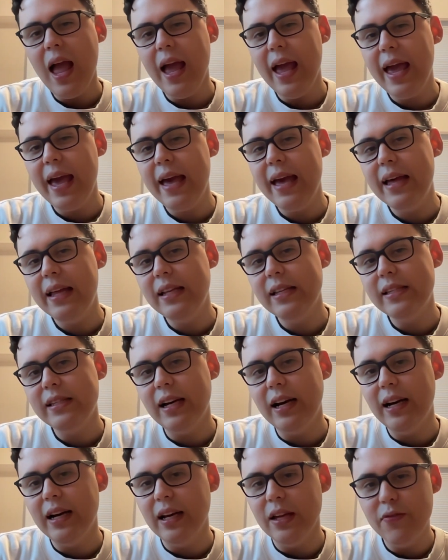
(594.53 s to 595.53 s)
And
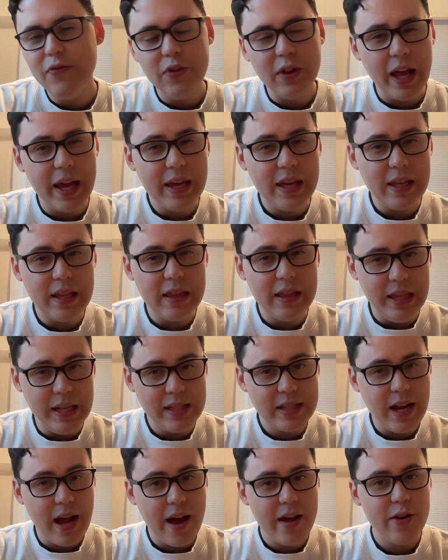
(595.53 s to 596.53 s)
if you like
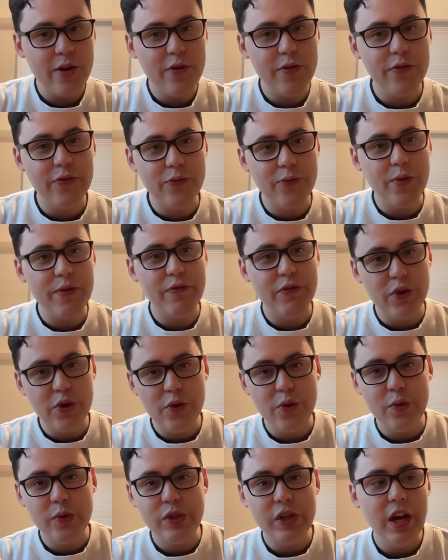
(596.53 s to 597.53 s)
this kind of
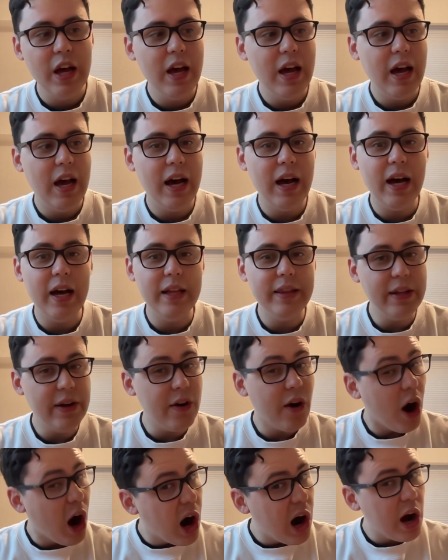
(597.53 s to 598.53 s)
reviews,
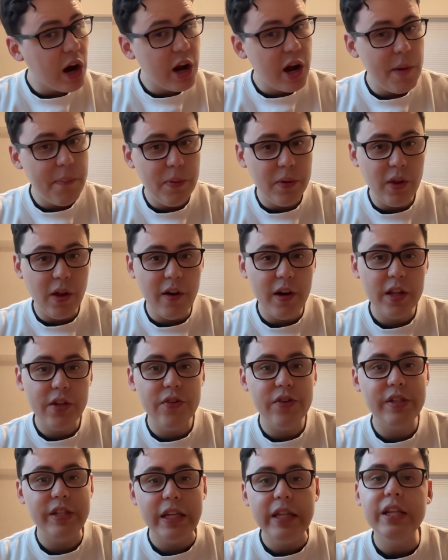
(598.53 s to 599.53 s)
there are a couple
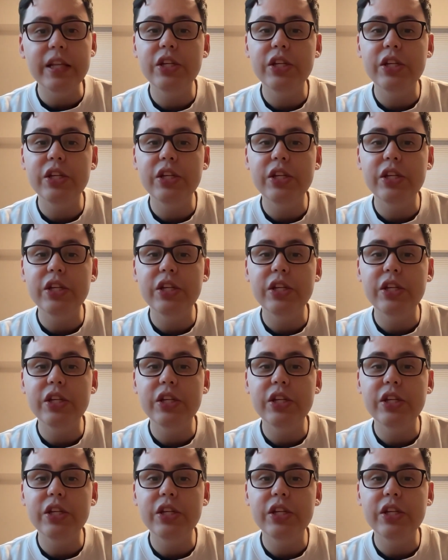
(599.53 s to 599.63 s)
others in